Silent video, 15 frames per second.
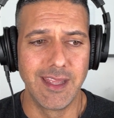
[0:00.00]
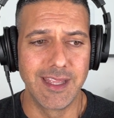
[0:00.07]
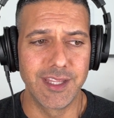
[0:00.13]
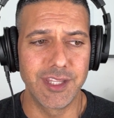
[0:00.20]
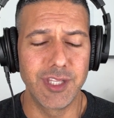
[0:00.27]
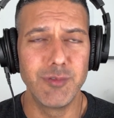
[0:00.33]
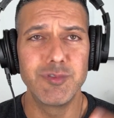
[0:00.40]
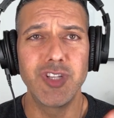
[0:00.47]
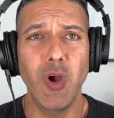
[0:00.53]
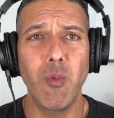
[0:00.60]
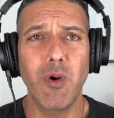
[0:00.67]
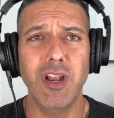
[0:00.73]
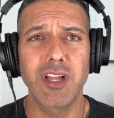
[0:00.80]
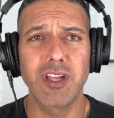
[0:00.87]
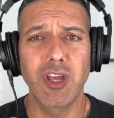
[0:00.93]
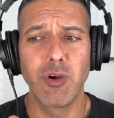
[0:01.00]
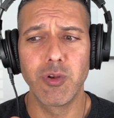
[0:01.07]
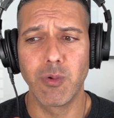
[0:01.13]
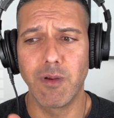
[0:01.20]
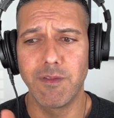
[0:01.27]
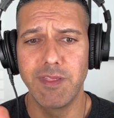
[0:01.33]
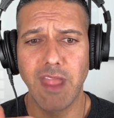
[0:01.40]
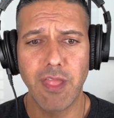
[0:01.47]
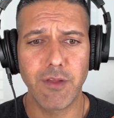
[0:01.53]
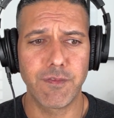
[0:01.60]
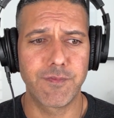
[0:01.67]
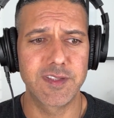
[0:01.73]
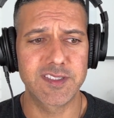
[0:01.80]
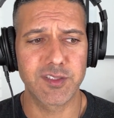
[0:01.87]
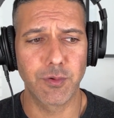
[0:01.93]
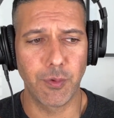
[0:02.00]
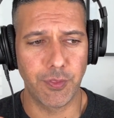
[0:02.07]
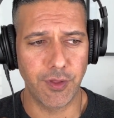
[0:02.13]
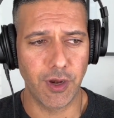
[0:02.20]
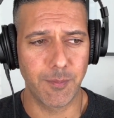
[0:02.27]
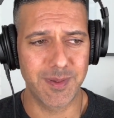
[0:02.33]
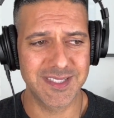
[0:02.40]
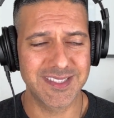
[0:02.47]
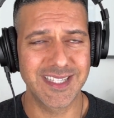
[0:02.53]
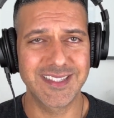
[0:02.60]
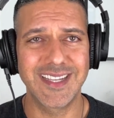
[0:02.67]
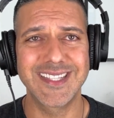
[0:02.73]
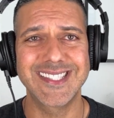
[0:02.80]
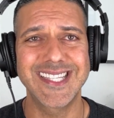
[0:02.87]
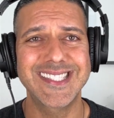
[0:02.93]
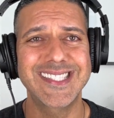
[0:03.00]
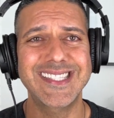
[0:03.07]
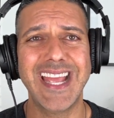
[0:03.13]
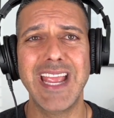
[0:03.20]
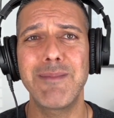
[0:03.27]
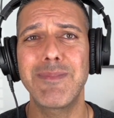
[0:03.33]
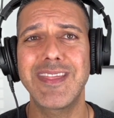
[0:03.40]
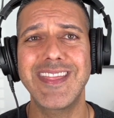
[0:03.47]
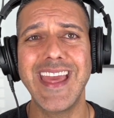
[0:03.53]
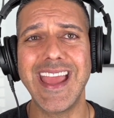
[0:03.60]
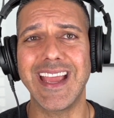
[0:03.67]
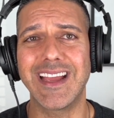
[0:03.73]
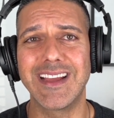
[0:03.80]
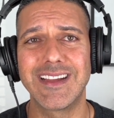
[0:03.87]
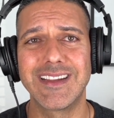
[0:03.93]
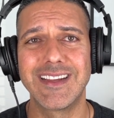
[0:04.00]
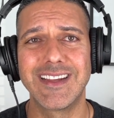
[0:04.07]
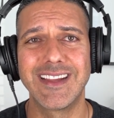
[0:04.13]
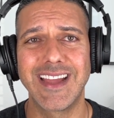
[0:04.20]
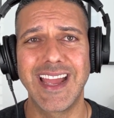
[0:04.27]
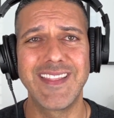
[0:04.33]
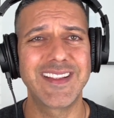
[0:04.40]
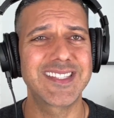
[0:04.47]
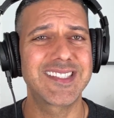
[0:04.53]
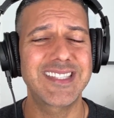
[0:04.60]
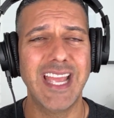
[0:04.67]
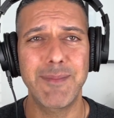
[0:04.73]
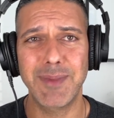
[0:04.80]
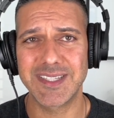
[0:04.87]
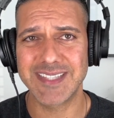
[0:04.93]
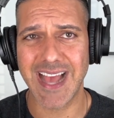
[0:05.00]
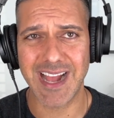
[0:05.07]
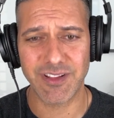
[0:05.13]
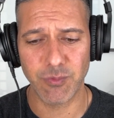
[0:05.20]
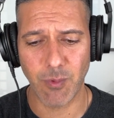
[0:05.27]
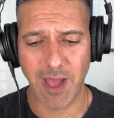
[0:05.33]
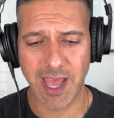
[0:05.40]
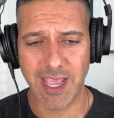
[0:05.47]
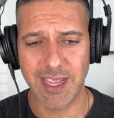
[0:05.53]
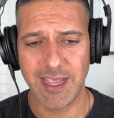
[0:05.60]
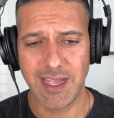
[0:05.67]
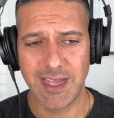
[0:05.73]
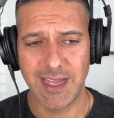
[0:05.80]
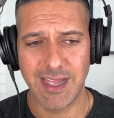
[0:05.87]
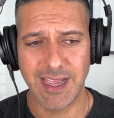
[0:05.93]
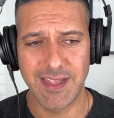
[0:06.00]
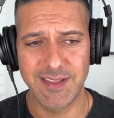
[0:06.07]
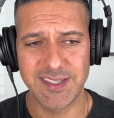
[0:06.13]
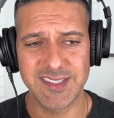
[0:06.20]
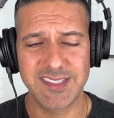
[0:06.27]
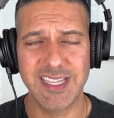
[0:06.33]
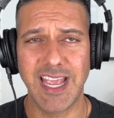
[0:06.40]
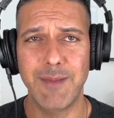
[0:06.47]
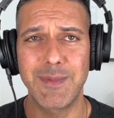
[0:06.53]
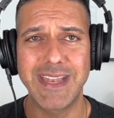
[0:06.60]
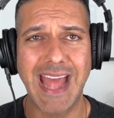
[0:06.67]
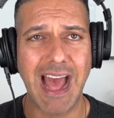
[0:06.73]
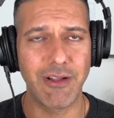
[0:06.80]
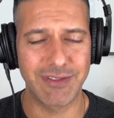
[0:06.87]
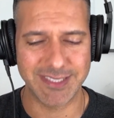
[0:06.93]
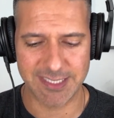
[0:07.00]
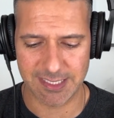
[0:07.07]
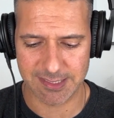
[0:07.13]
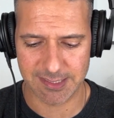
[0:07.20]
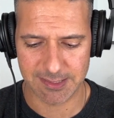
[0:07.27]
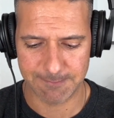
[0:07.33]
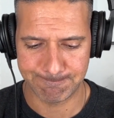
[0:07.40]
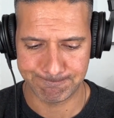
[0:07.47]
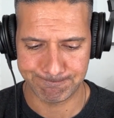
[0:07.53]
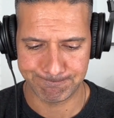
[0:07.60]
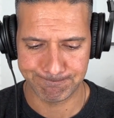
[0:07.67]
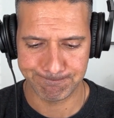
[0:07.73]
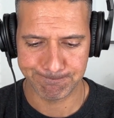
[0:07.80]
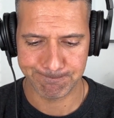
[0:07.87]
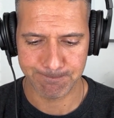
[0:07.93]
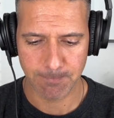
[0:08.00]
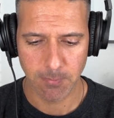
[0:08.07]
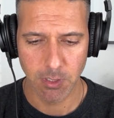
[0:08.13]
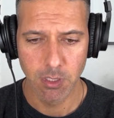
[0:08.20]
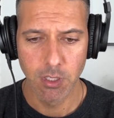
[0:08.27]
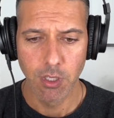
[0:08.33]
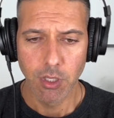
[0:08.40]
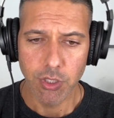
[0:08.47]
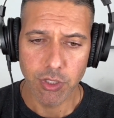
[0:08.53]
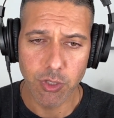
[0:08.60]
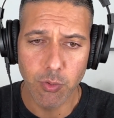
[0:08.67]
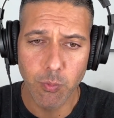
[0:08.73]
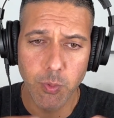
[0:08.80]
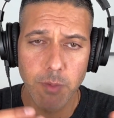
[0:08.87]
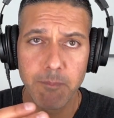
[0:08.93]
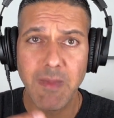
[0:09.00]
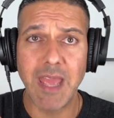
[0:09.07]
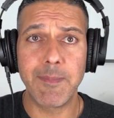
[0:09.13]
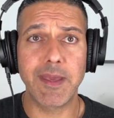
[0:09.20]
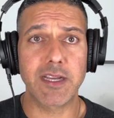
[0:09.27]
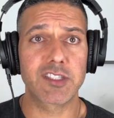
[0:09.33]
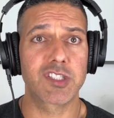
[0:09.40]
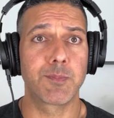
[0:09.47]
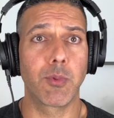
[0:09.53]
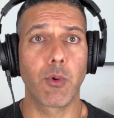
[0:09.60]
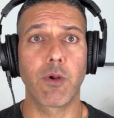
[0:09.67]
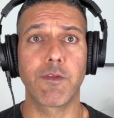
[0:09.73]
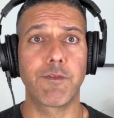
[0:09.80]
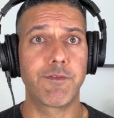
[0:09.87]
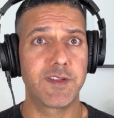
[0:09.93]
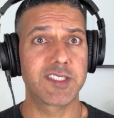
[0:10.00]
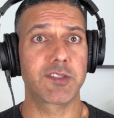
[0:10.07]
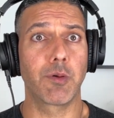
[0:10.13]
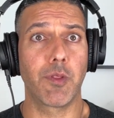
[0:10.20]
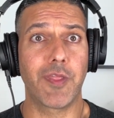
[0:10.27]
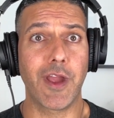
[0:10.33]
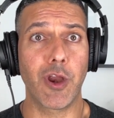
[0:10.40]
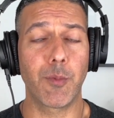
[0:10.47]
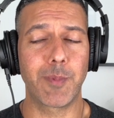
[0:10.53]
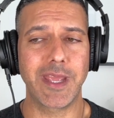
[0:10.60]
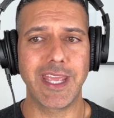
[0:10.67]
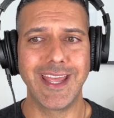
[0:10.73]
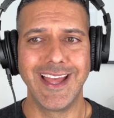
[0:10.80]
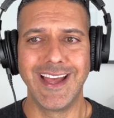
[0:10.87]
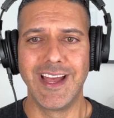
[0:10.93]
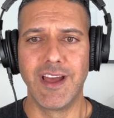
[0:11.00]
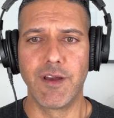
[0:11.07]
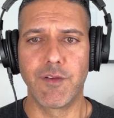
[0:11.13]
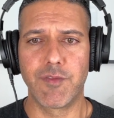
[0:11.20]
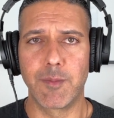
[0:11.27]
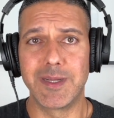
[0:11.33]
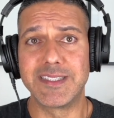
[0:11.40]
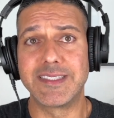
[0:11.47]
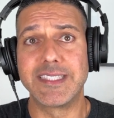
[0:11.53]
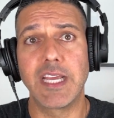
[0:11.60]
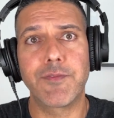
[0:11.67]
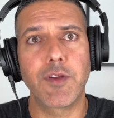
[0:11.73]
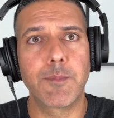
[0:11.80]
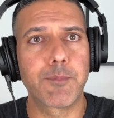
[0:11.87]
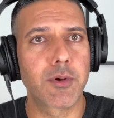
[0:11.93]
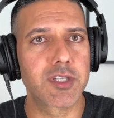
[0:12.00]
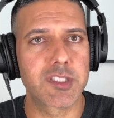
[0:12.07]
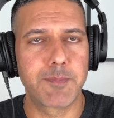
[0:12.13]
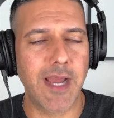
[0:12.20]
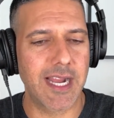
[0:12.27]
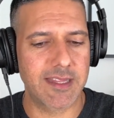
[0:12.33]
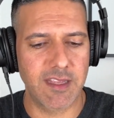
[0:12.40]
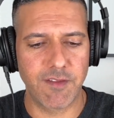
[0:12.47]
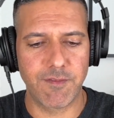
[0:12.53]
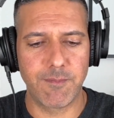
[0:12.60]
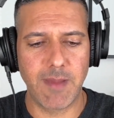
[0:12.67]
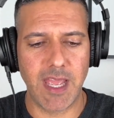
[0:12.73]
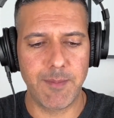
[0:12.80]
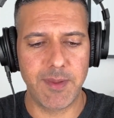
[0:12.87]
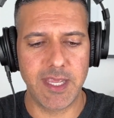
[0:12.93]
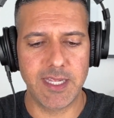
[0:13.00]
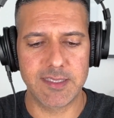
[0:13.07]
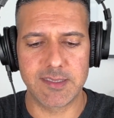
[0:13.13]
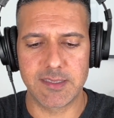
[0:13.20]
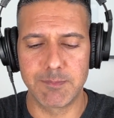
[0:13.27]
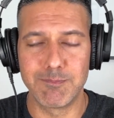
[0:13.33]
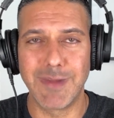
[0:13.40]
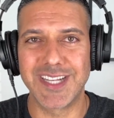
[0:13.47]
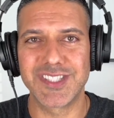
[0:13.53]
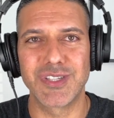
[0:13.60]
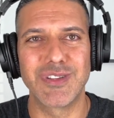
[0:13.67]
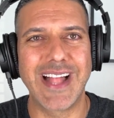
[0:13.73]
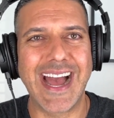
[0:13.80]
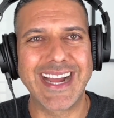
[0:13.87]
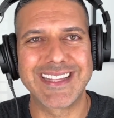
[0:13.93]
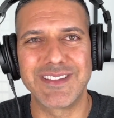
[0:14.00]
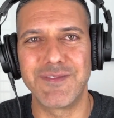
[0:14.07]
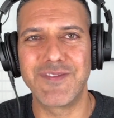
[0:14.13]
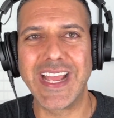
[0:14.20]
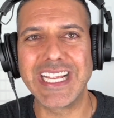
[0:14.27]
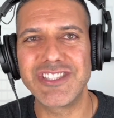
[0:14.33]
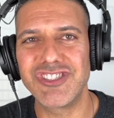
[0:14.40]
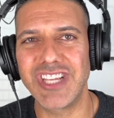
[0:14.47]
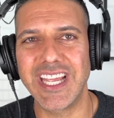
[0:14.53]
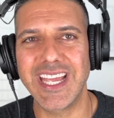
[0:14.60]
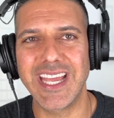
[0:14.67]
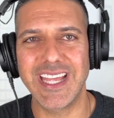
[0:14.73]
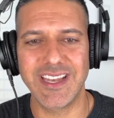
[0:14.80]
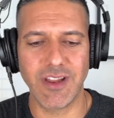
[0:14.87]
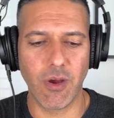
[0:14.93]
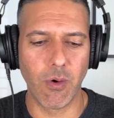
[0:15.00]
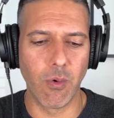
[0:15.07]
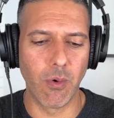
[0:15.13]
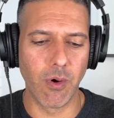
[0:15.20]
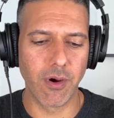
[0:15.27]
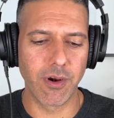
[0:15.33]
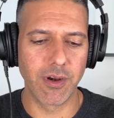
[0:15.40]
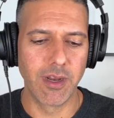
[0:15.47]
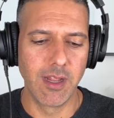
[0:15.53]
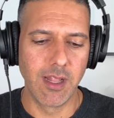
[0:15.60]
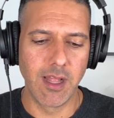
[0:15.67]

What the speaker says: you don't want to go to another physical therapist that does the same thing in the same exact way, in the same analysis. You would maybe explore physical therapy from a different perspective. Maybe it's muscle activation or